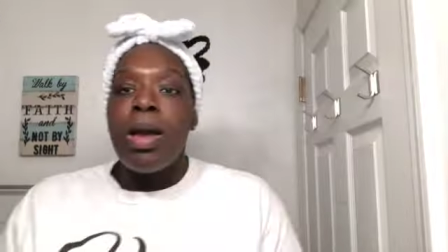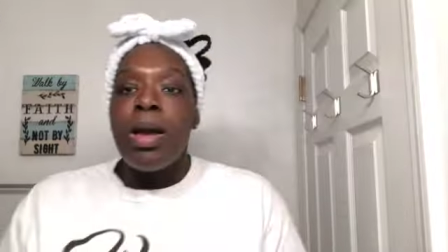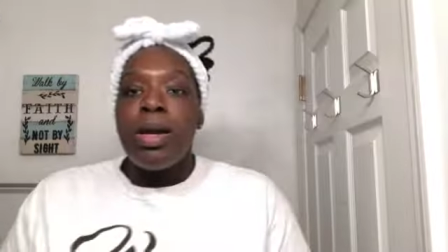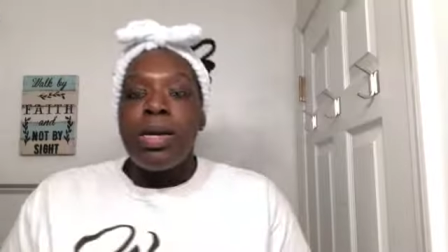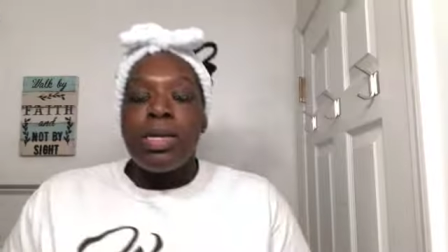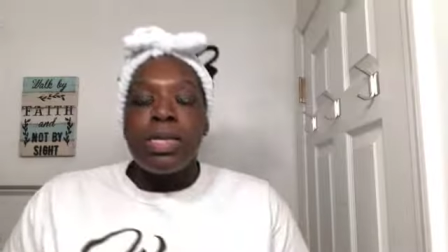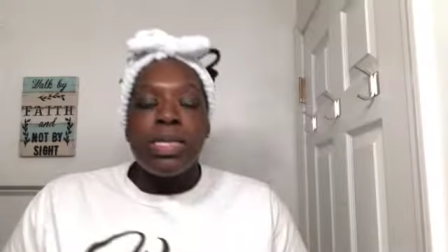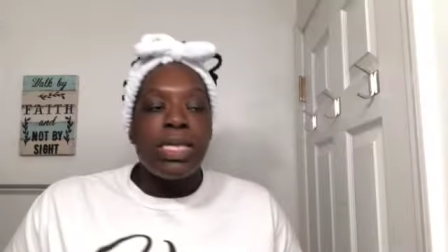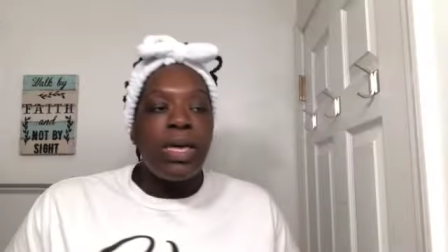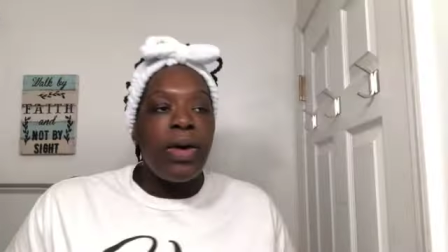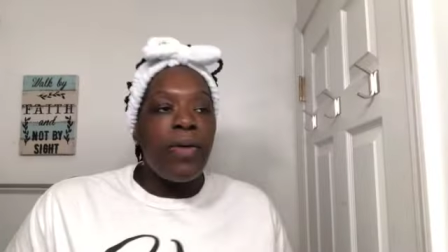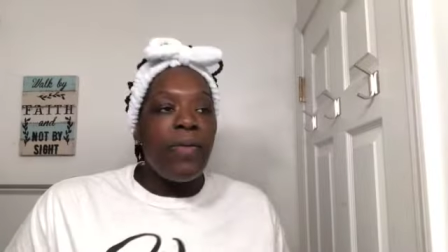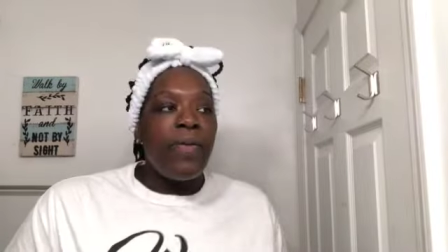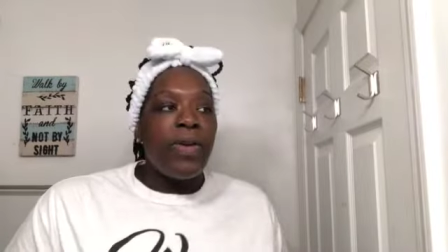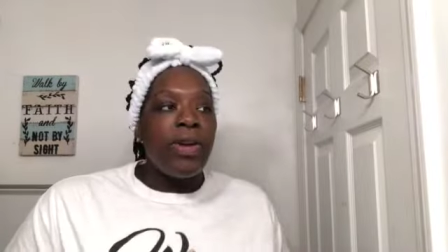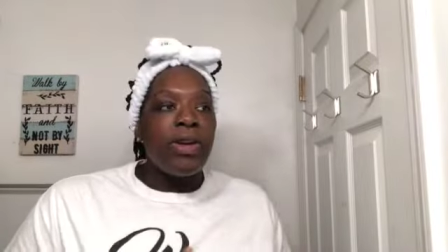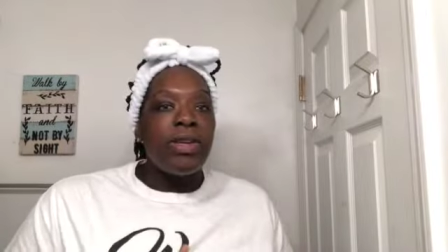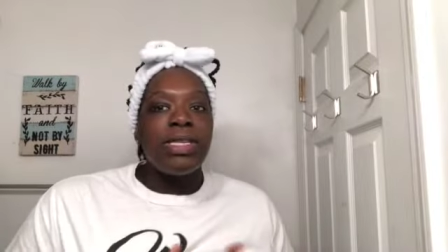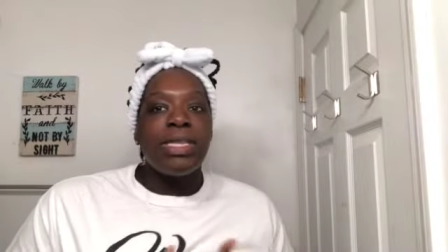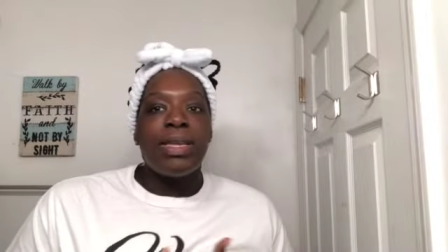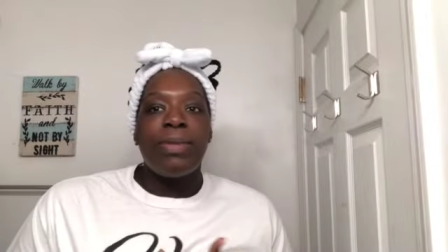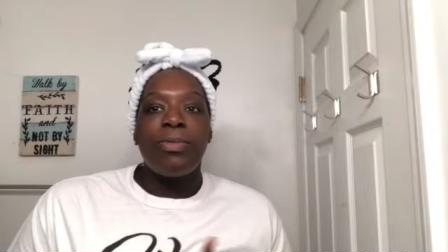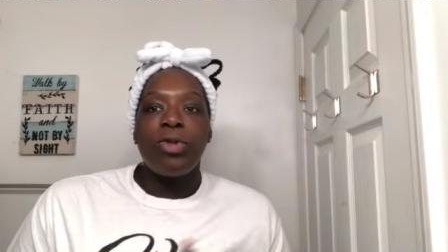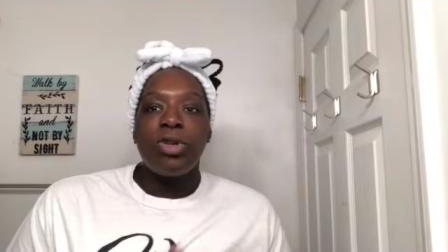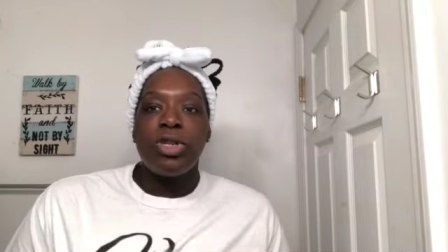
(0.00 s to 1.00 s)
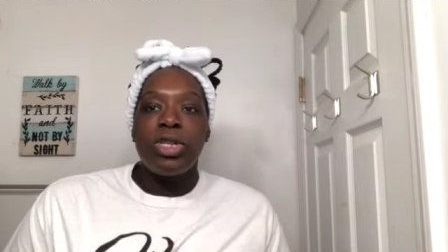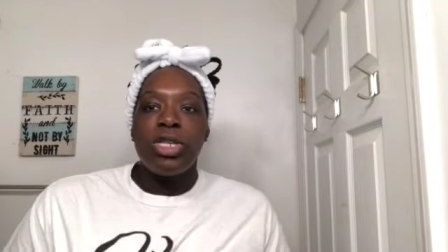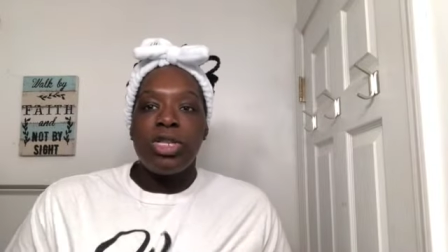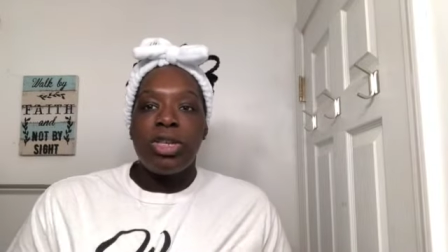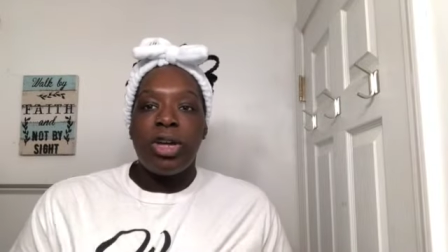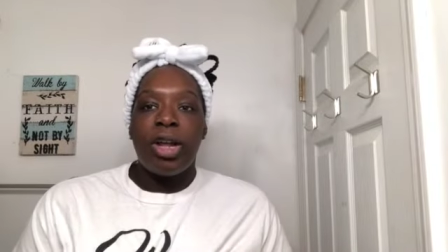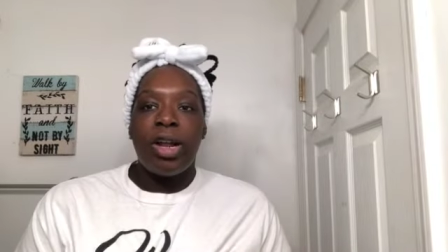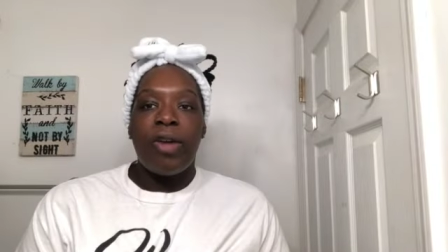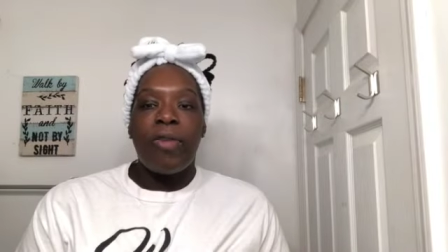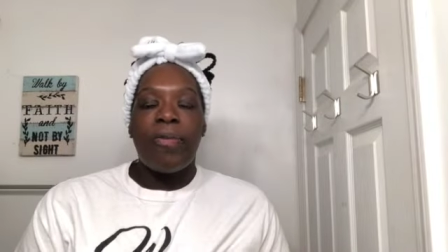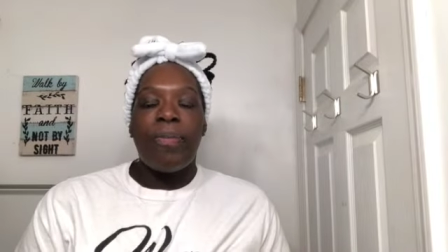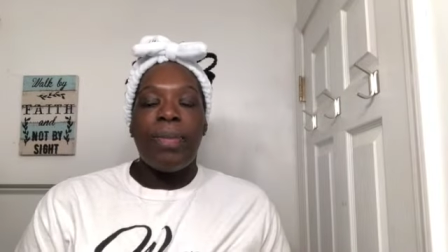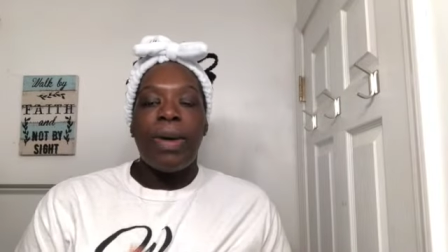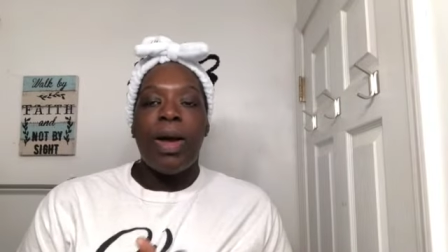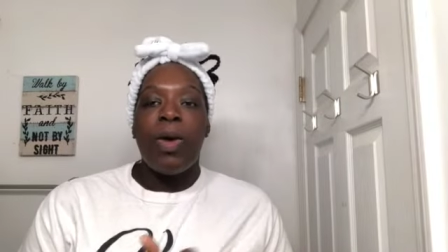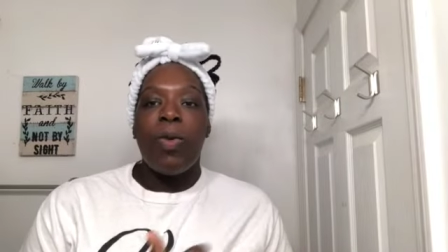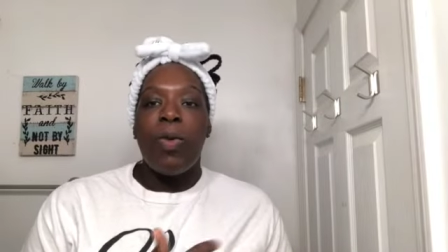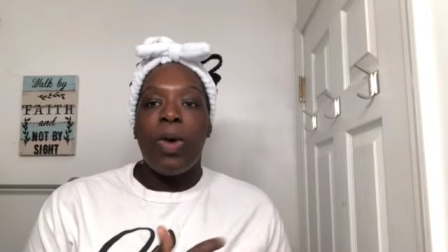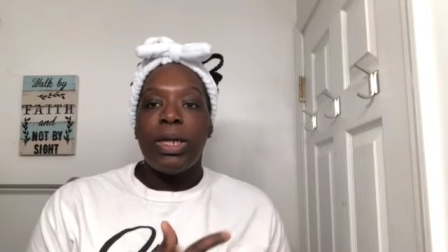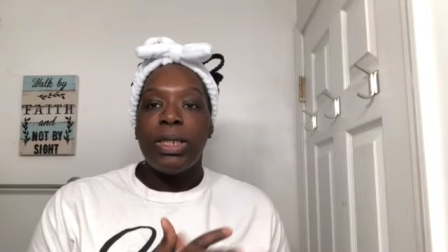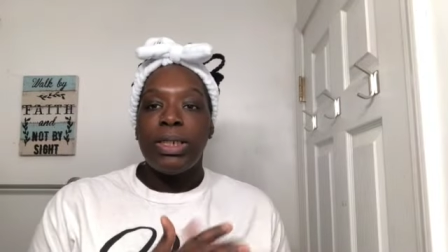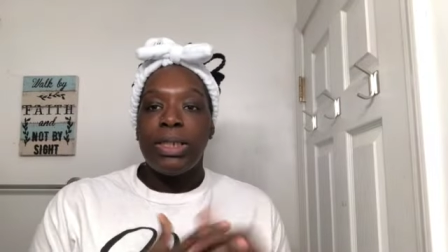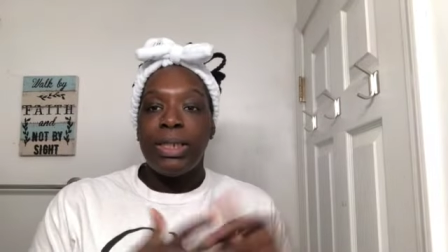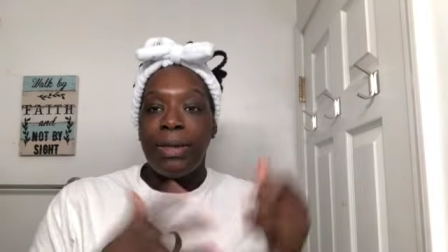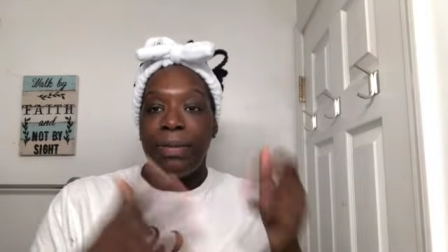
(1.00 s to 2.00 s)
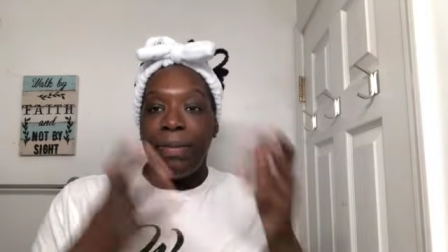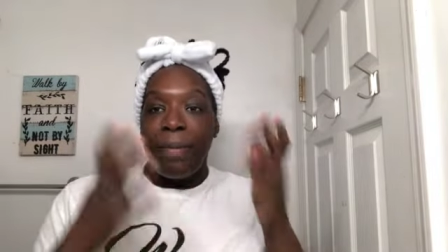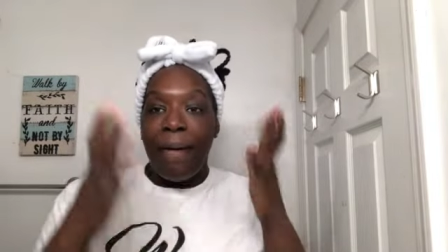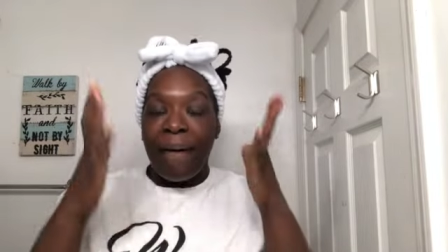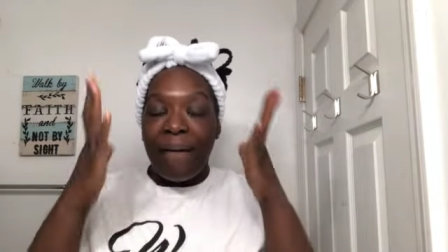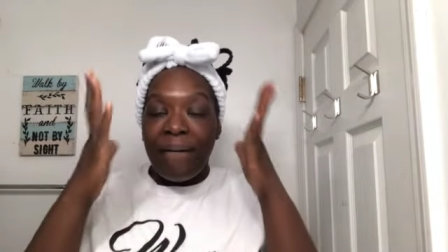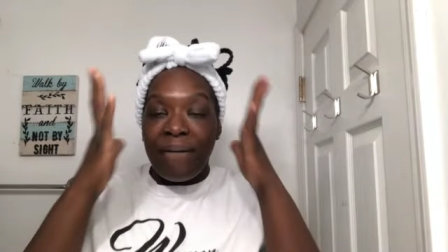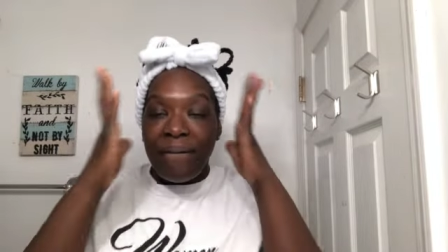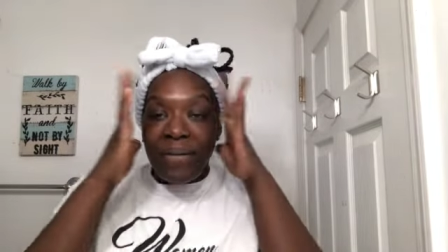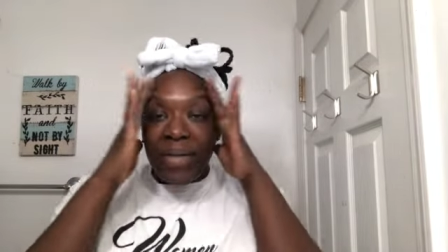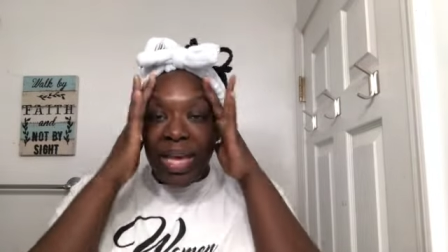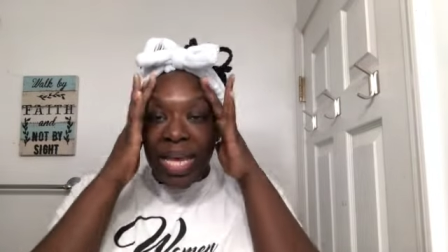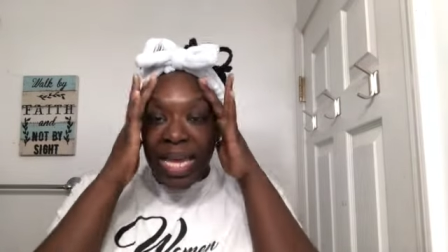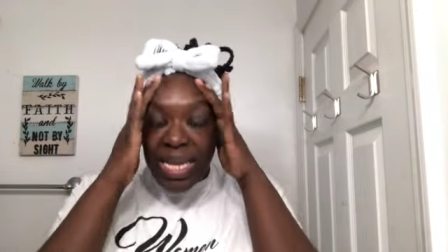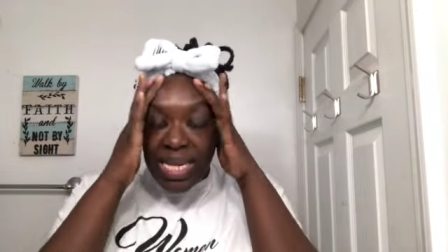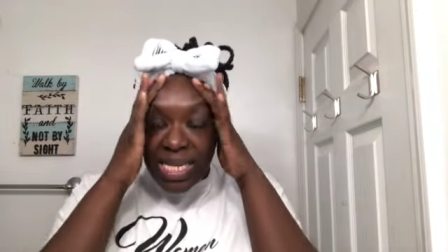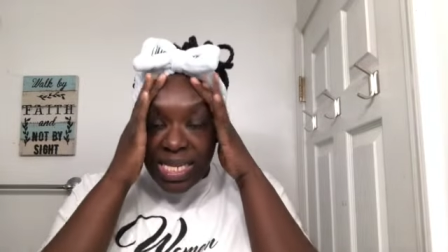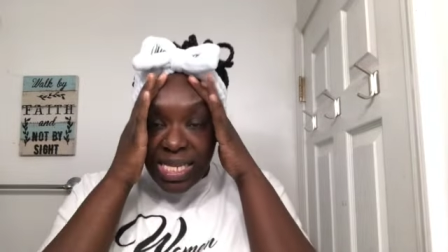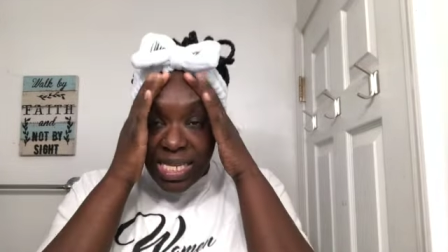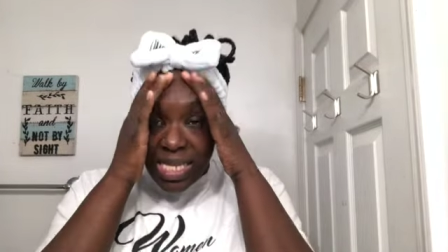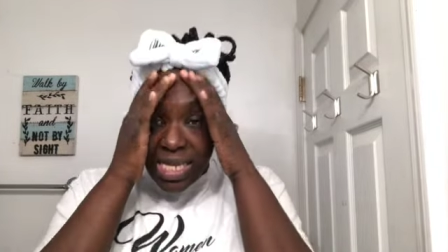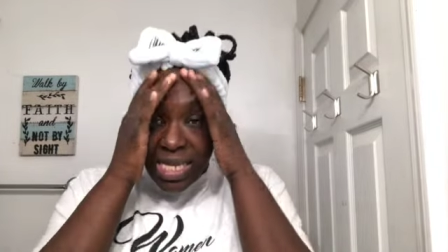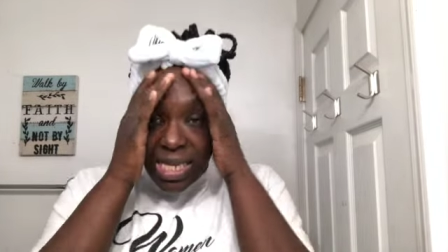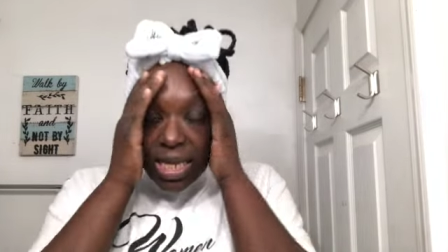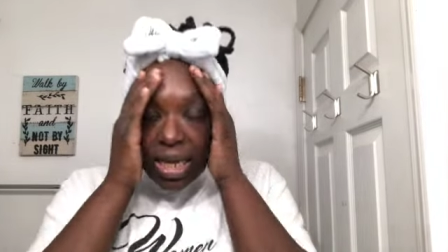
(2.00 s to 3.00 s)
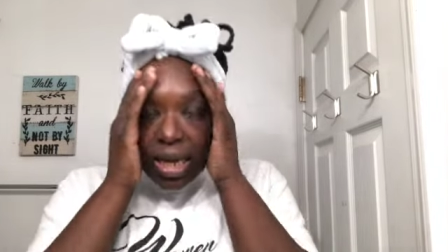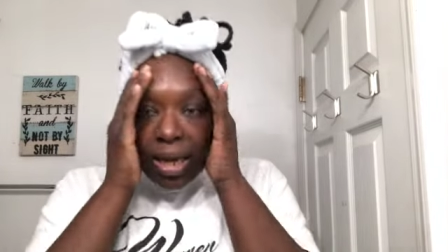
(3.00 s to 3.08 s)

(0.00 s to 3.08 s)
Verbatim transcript: So first, I'm going to start off by washing my face.